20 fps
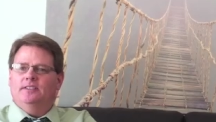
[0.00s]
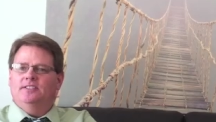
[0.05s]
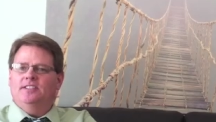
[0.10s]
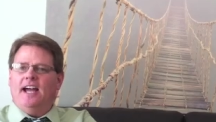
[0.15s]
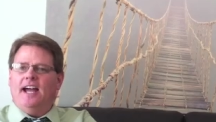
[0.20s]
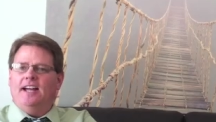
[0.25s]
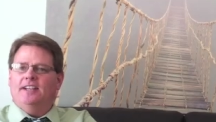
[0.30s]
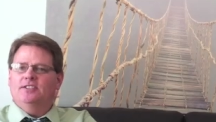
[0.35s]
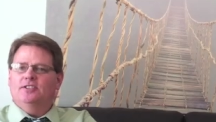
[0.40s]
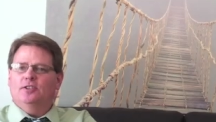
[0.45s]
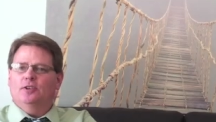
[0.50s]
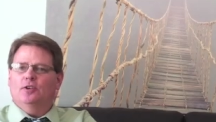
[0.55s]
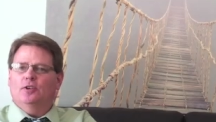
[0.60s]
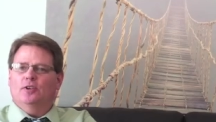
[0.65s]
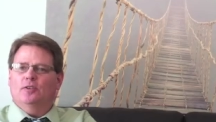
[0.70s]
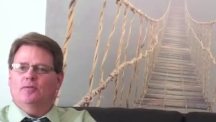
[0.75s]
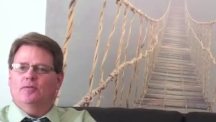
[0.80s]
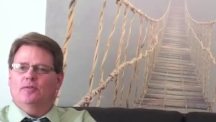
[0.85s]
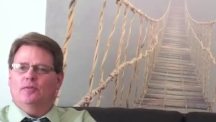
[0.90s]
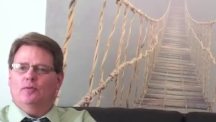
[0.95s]
and Dad's
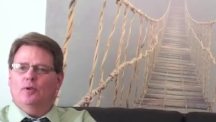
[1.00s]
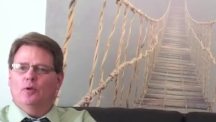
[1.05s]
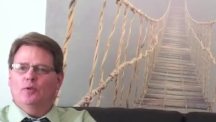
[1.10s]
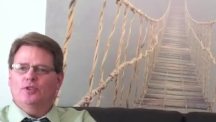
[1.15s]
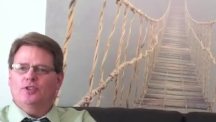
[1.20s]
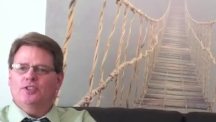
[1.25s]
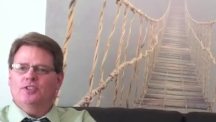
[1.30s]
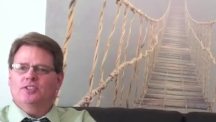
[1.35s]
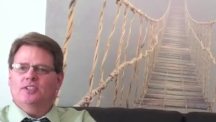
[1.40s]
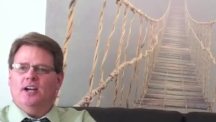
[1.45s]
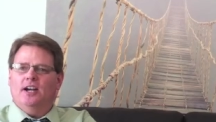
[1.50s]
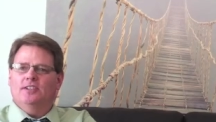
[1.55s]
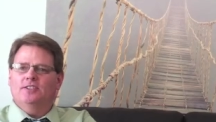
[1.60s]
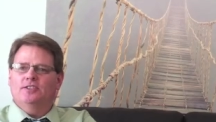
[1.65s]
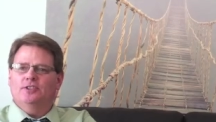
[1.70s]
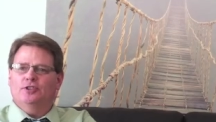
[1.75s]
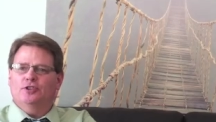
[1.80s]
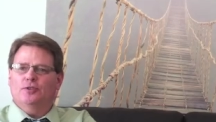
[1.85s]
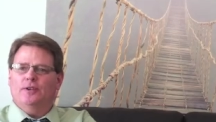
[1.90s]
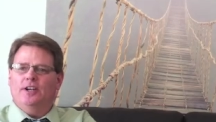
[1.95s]
look of ferocious
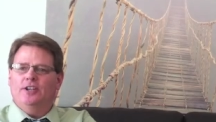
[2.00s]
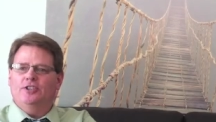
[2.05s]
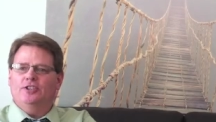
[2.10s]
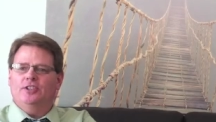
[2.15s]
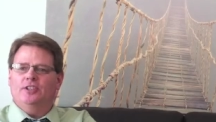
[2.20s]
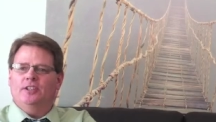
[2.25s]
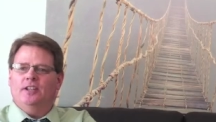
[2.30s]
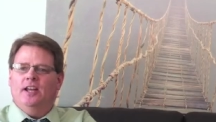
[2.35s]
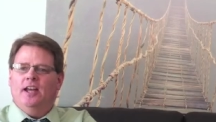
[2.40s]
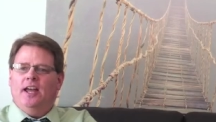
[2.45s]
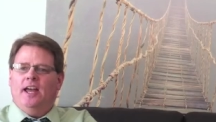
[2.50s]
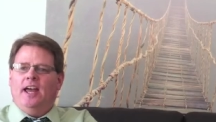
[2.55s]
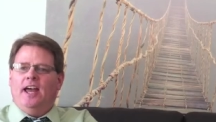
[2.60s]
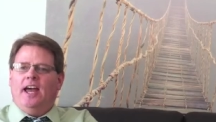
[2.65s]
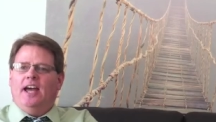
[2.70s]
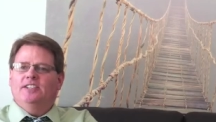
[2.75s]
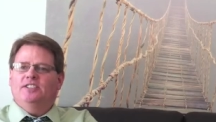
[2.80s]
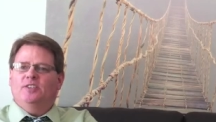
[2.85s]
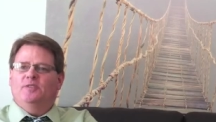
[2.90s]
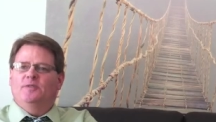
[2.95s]
concentration
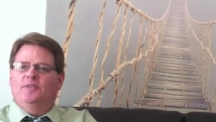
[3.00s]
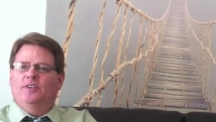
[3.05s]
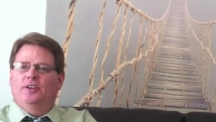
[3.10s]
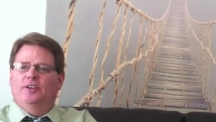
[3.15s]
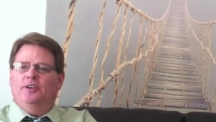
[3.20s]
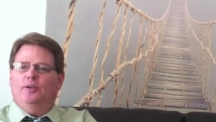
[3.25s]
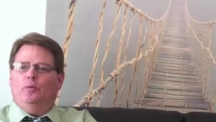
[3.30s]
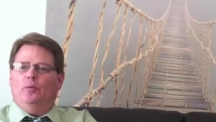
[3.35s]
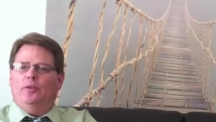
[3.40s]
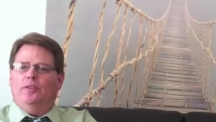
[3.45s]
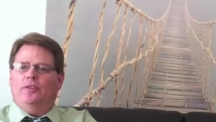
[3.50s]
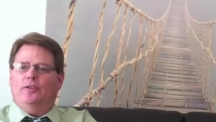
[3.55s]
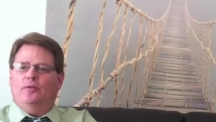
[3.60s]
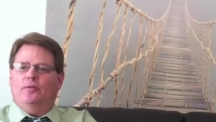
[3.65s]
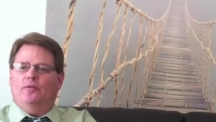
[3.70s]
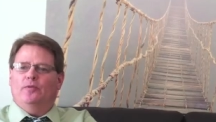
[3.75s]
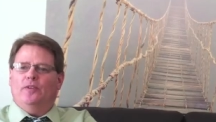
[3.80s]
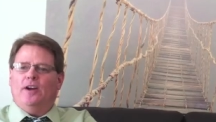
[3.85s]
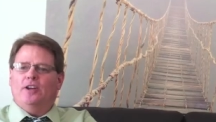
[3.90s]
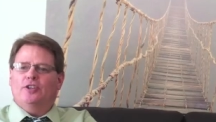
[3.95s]
as he filled it with
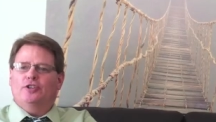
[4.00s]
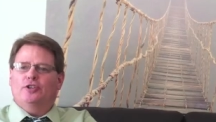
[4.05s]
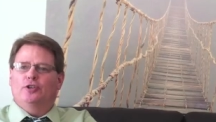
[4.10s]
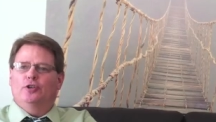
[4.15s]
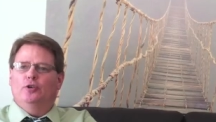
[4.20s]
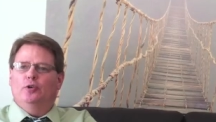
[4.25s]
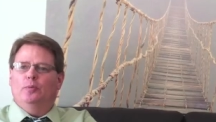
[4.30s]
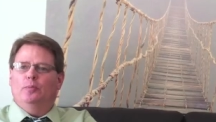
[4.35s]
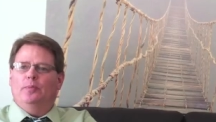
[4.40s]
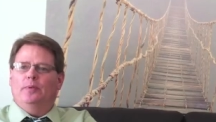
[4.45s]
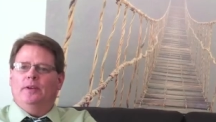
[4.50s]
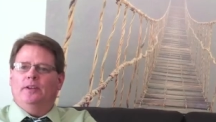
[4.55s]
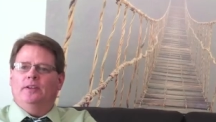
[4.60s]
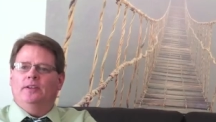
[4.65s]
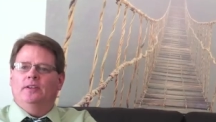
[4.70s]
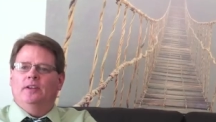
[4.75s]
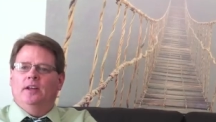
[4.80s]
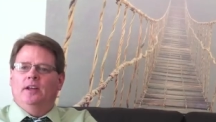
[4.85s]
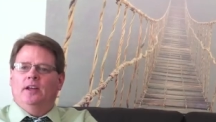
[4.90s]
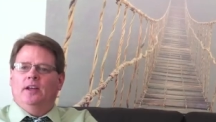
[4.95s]
fresh goop and